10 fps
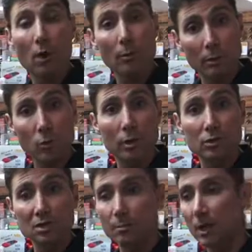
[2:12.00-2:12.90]
when the
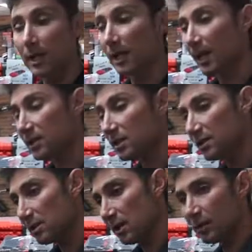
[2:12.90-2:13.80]
wheels are spinning, and it actually
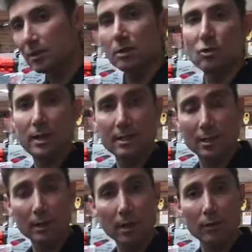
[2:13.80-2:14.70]
sucks the treads
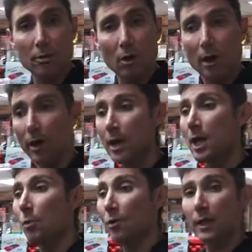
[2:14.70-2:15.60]
underneath the tyre.
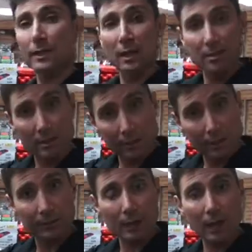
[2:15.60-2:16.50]
What that does is
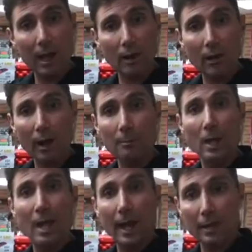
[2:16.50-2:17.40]
lifts the car up,
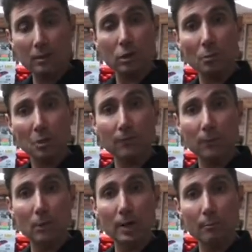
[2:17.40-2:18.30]
and it stops it
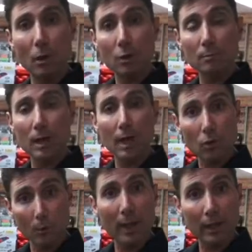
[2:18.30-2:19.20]
from being bottomed out
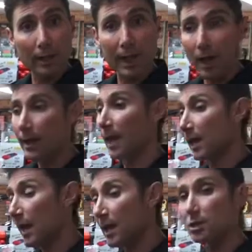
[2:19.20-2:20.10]
or bellied out and
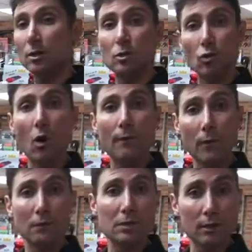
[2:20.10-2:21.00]
allows you to drive
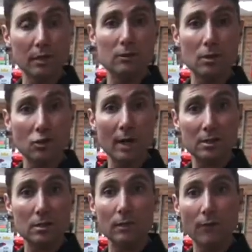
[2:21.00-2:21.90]
off, so it gives you a
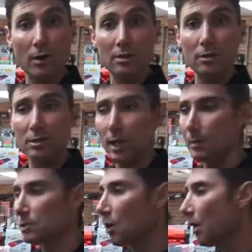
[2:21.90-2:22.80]
traction device at the
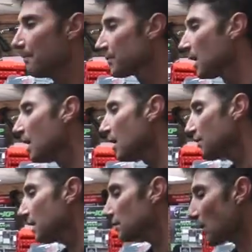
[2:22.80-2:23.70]
same time.
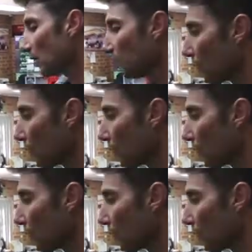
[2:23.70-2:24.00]
Things like a little